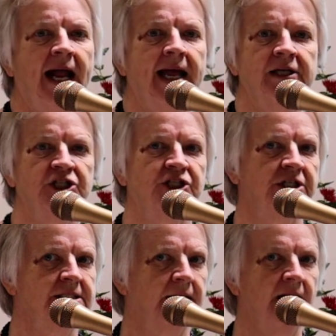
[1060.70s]
Anne,
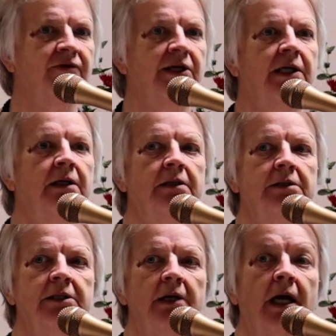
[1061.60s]
she's a lovely
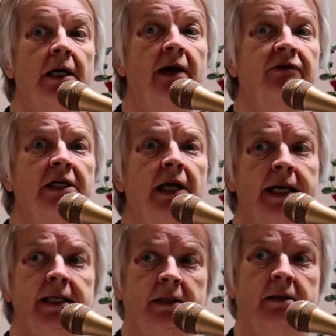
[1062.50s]

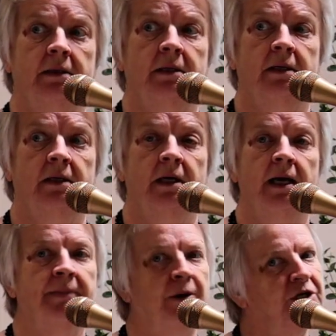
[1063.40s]
lady.
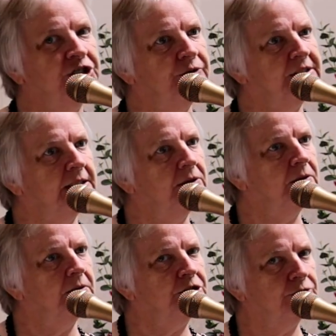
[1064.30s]
But when she was a little
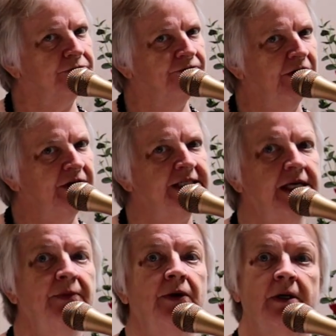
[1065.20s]
girl, she was very
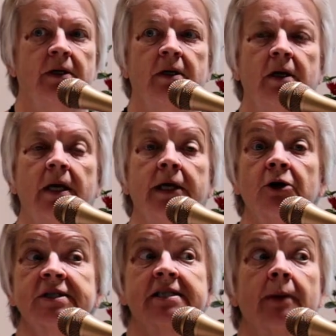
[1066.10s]
stubborn. You
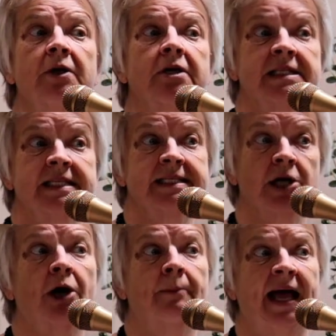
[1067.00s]
know, stubbornness is
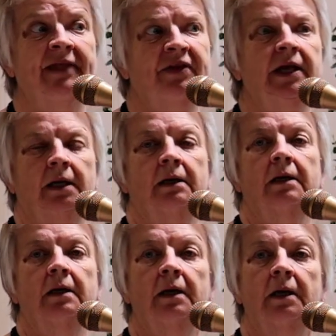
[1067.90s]
not a bad thing
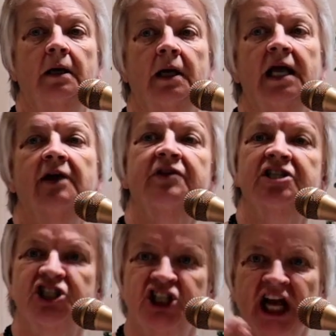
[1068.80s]
if
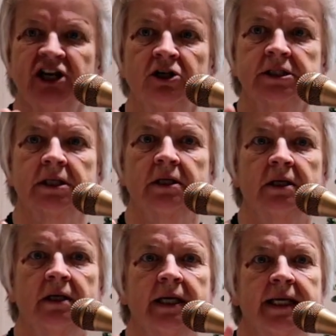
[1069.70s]
it's channeled
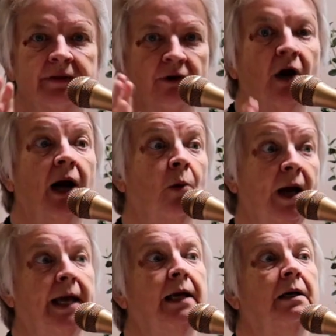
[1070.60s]
in the right way.